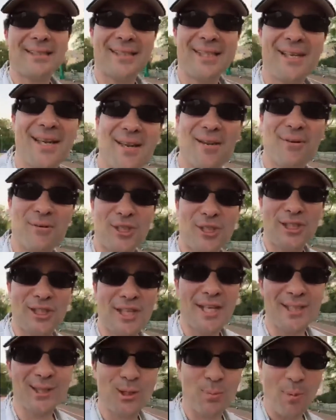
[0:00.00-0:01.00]
that's uh,
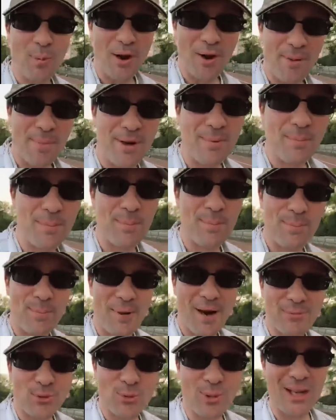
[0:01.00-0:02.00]
just an experiment.
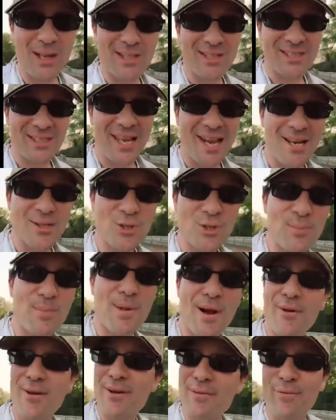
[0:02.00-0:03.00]
Perhaps we're going to schedule
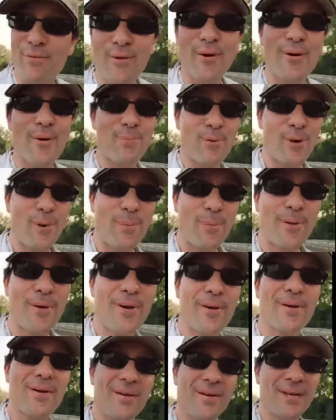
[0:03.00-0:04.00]
Murray for a
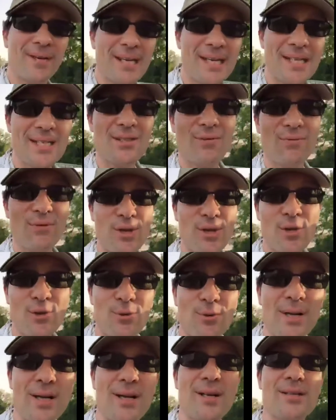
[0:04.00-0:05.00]
proper
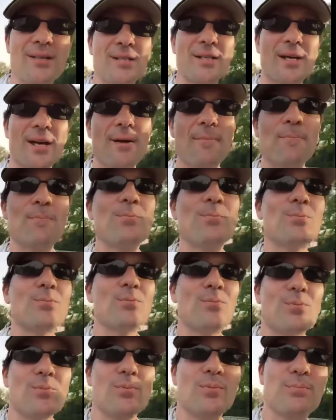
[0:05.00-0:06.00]
interview and um,
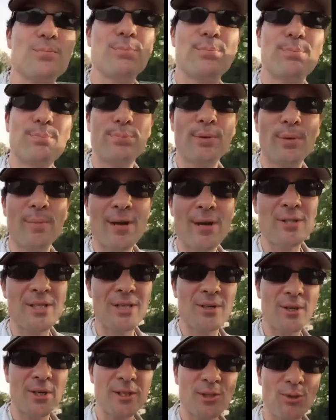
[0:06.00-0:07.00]

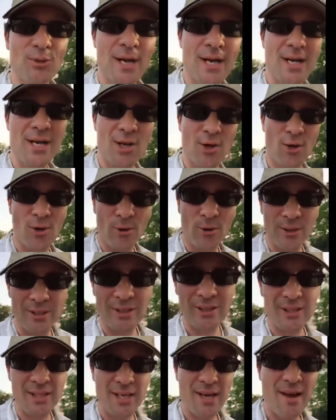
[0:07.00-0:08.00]
promote it on Israellycool
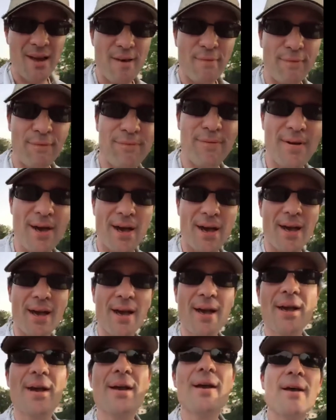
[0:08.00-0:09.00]
and see if uh,
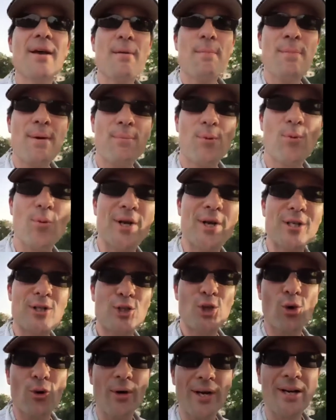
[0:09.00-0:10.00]
people want to
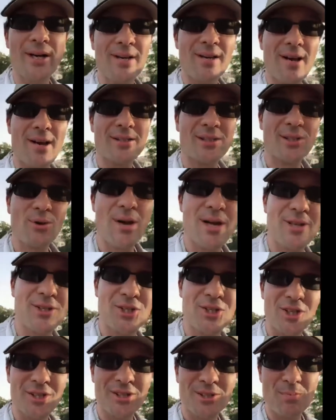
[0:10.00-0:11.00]
join and ask
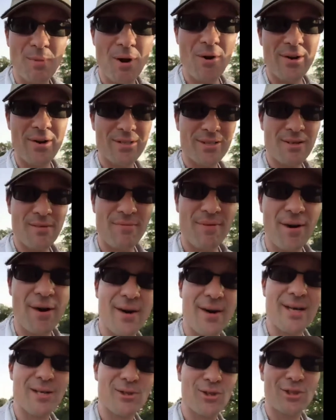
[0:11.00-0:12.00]
questions. Murray's a
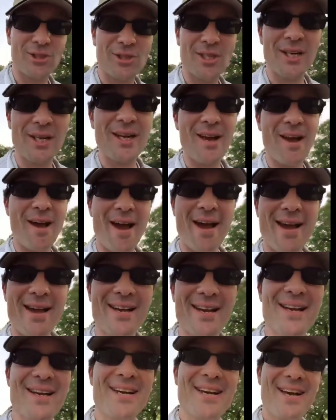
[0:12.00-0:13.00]
very interesting
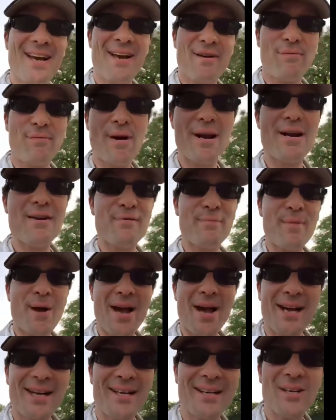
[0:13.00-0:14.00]
guy, friend of
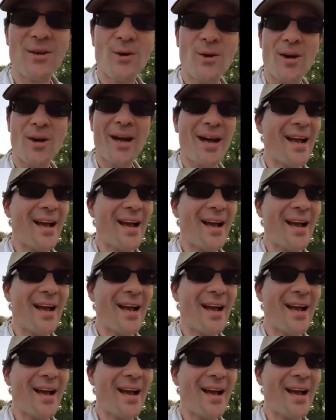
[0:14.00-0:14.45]
mine,